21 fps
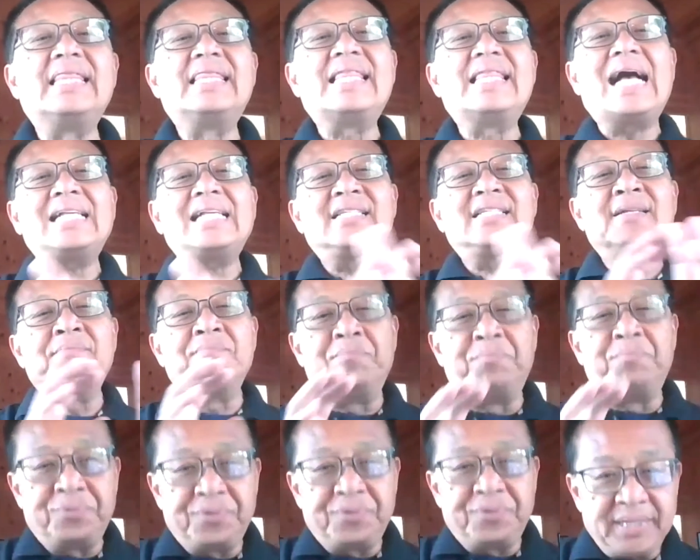That's the
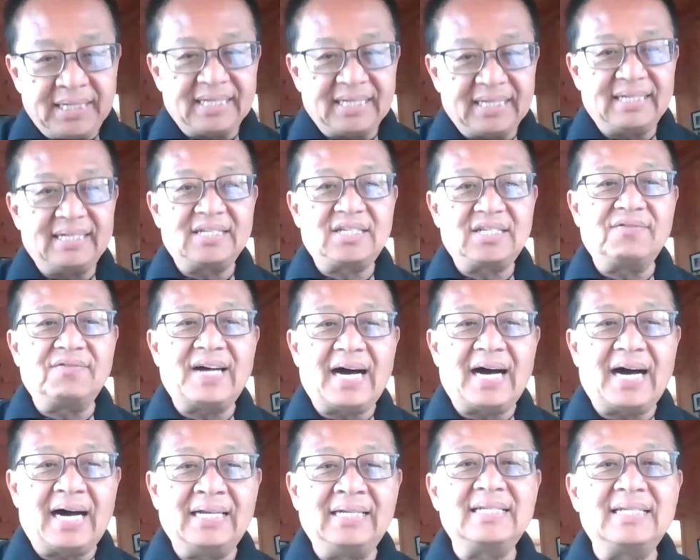brilliantness of
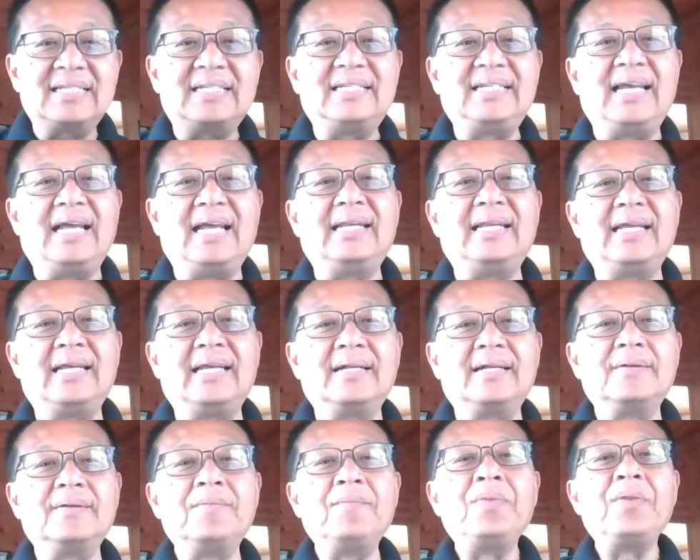understanding
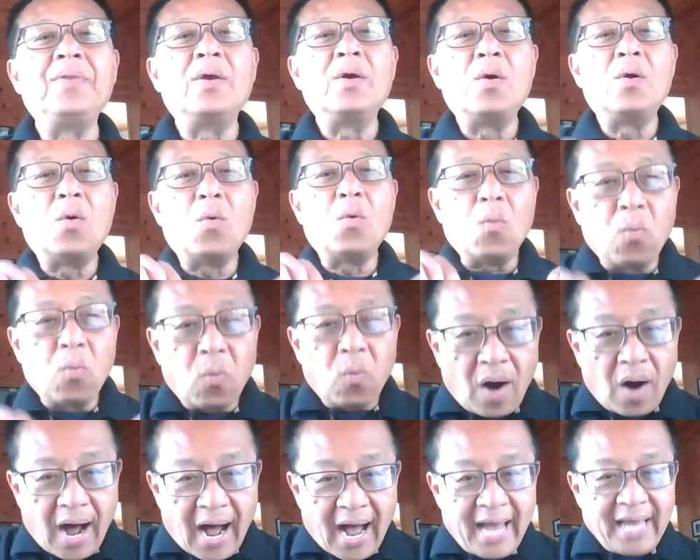
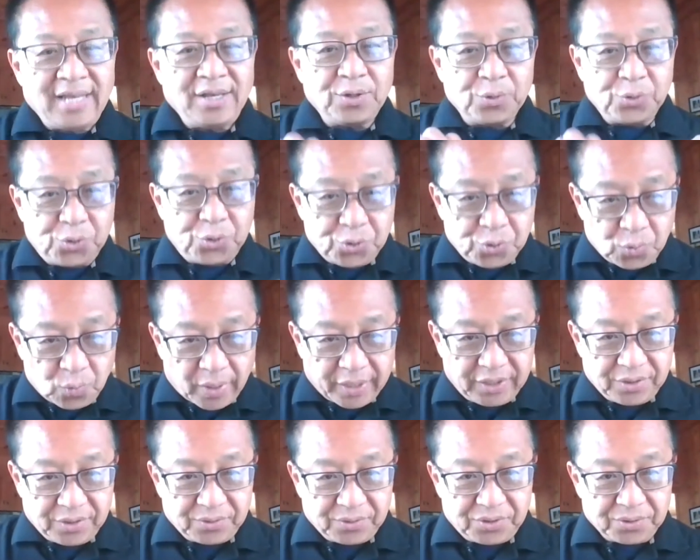why you do what
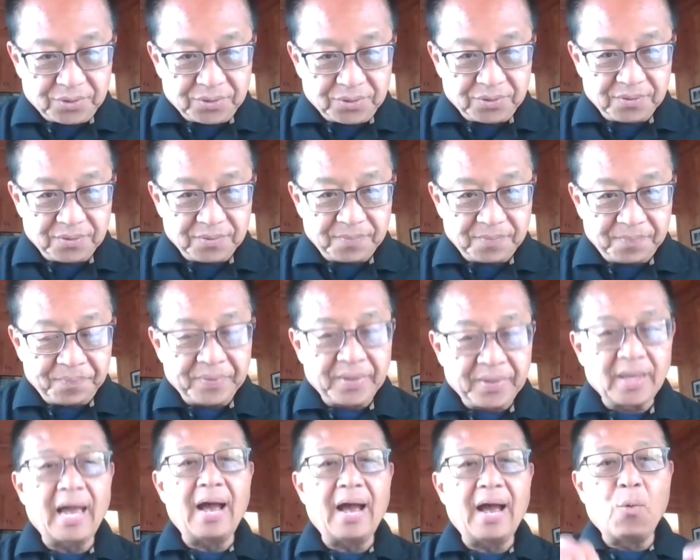you do,
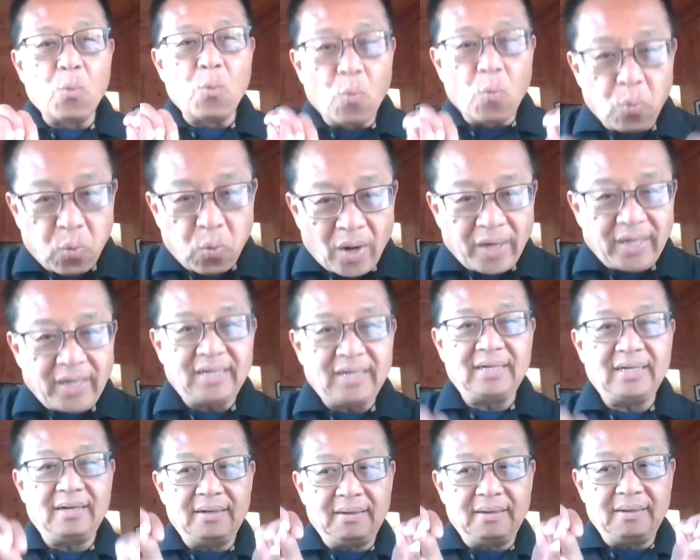what
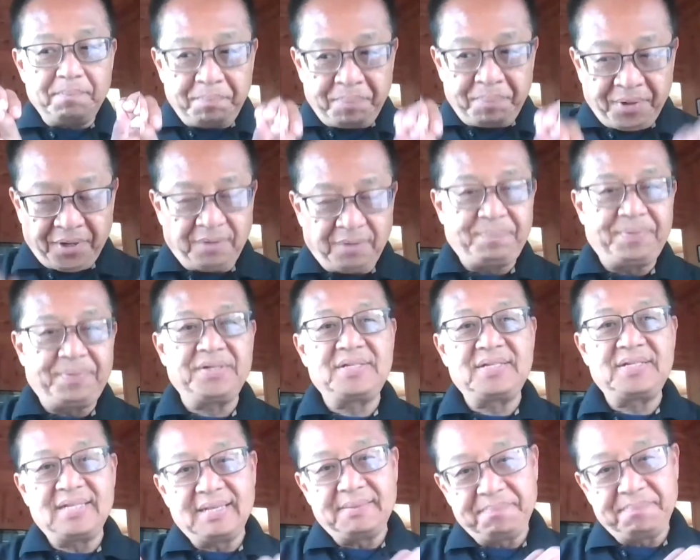
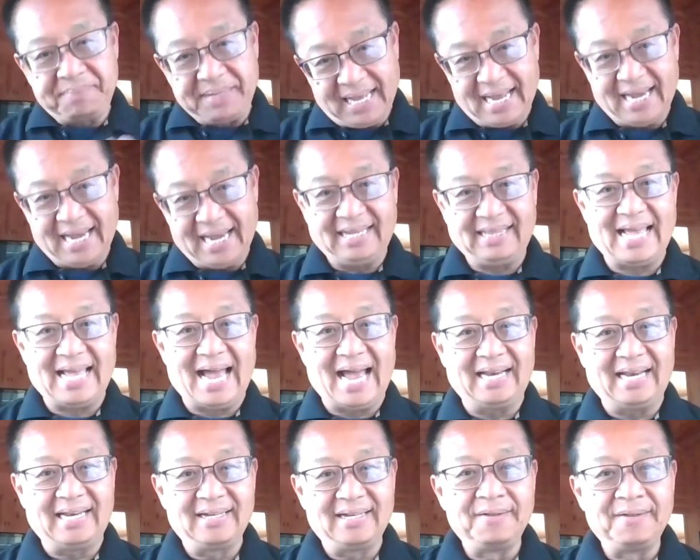purpose behind that.
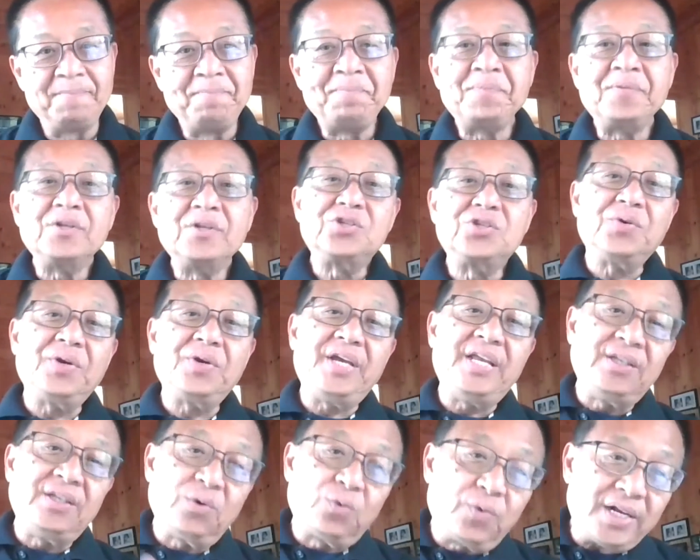So
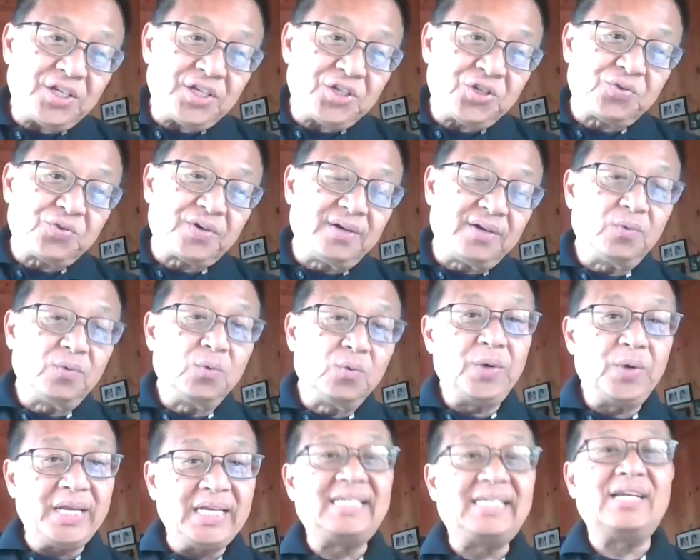in the restaurant,
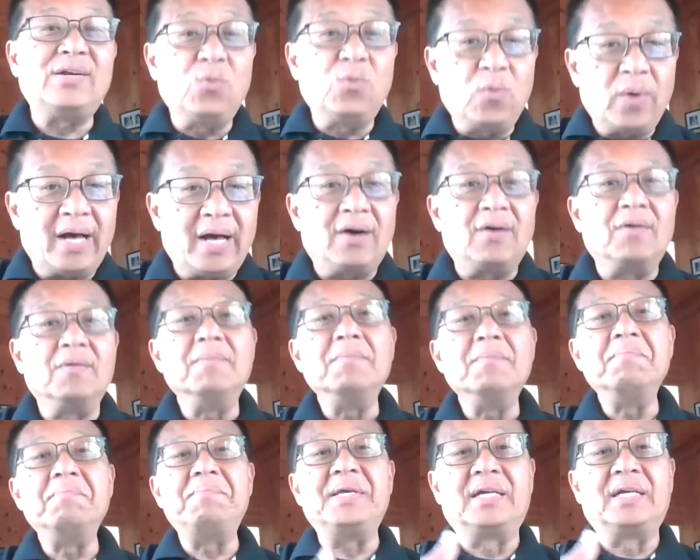we did well
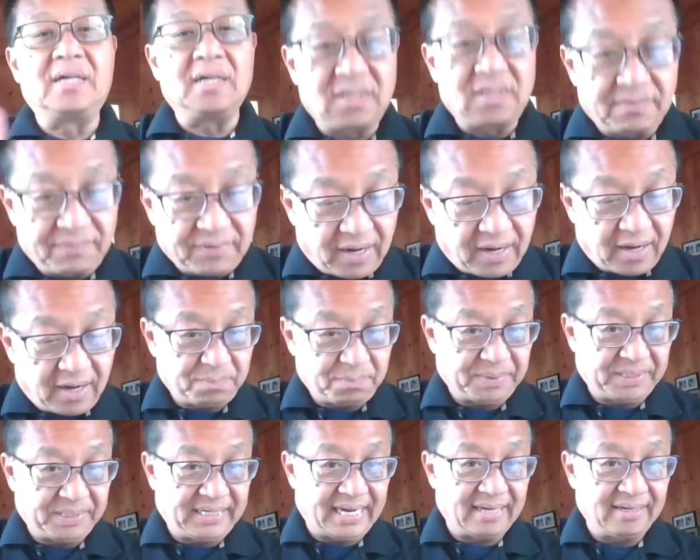because of the
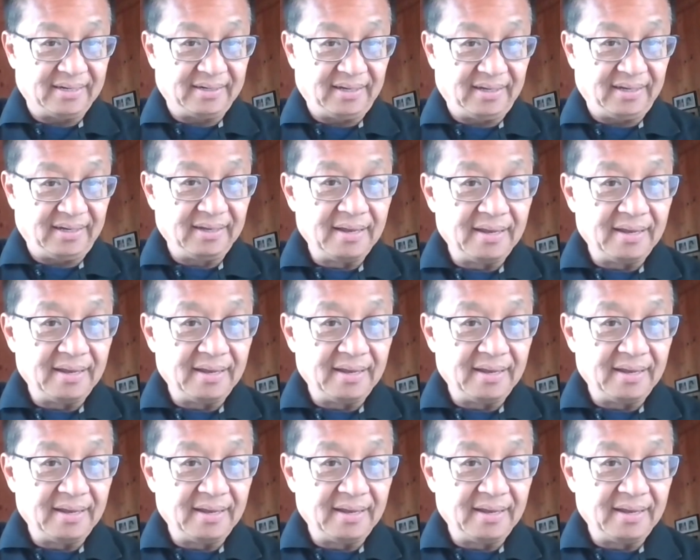hospitality.